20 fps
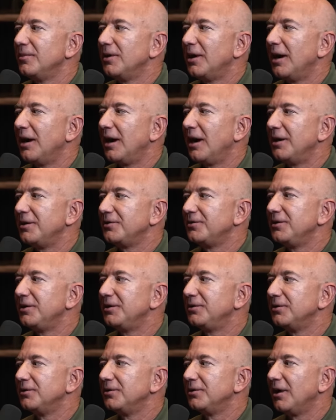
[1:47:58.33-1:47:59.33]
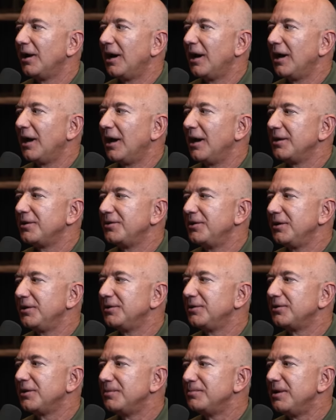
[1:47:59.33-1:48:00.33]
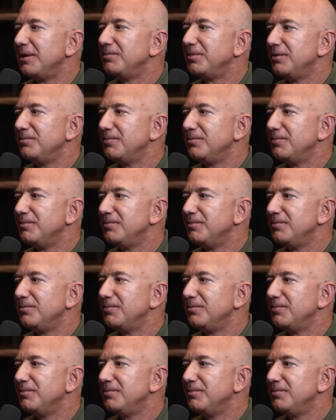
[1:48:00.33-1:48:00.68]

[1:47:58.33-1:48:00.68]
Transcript: I think that they may be